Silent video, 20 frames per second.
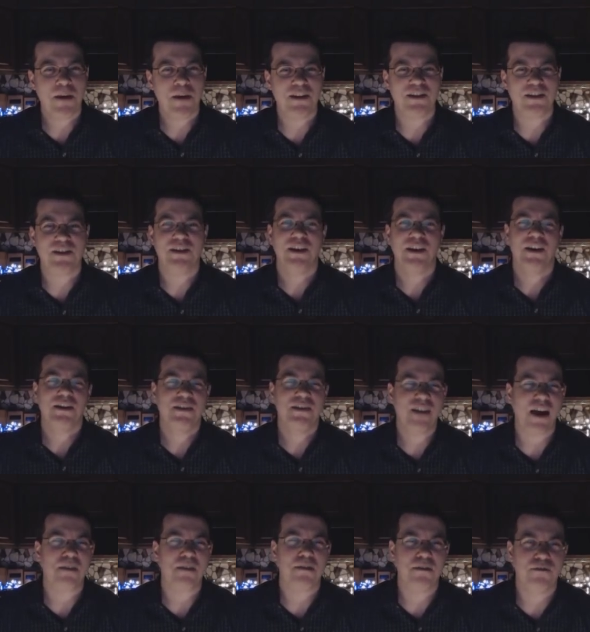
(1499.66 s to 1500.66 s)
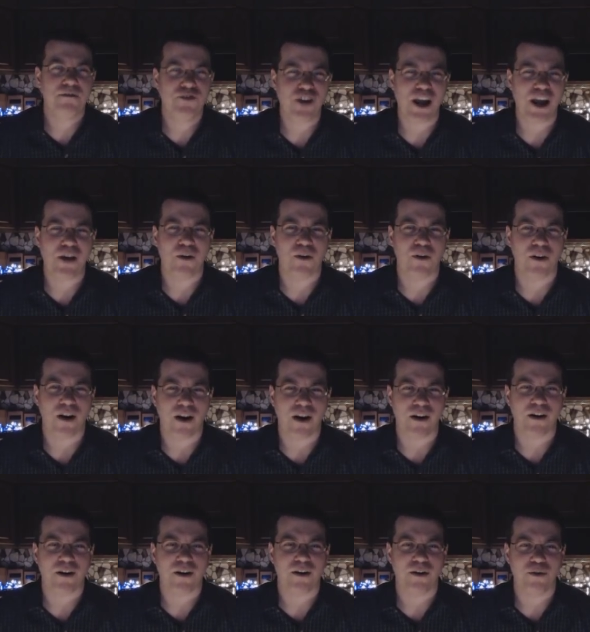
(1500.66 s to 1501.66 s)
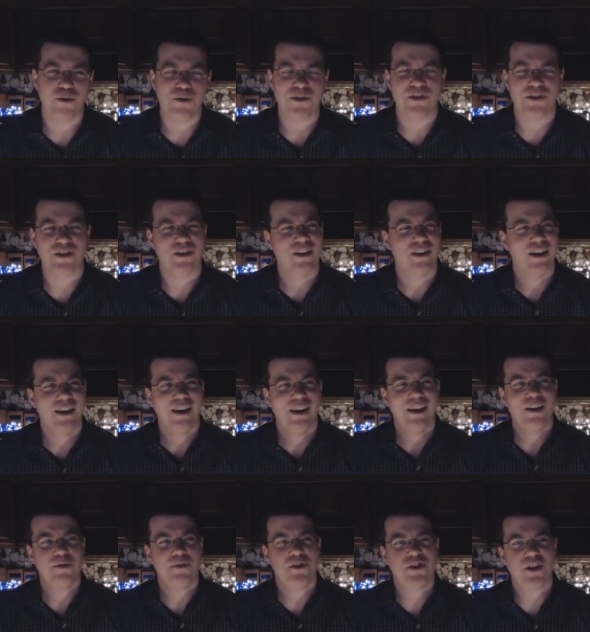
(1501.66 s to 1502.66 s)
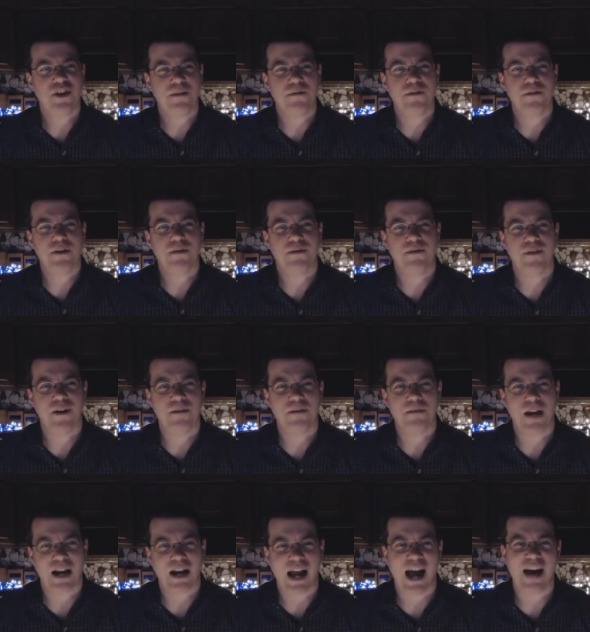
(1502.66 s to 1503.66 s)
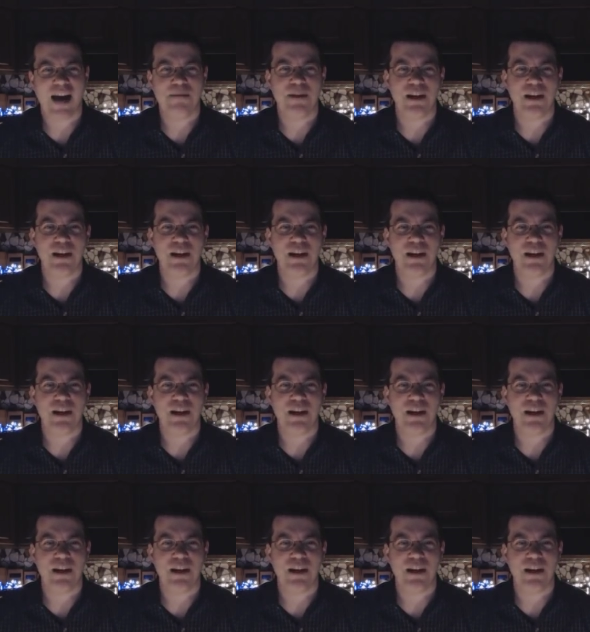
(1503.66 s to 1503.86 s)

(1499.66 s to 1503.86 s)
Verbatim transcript: Maybe this Death of J-Horror article was, you know, suffering from a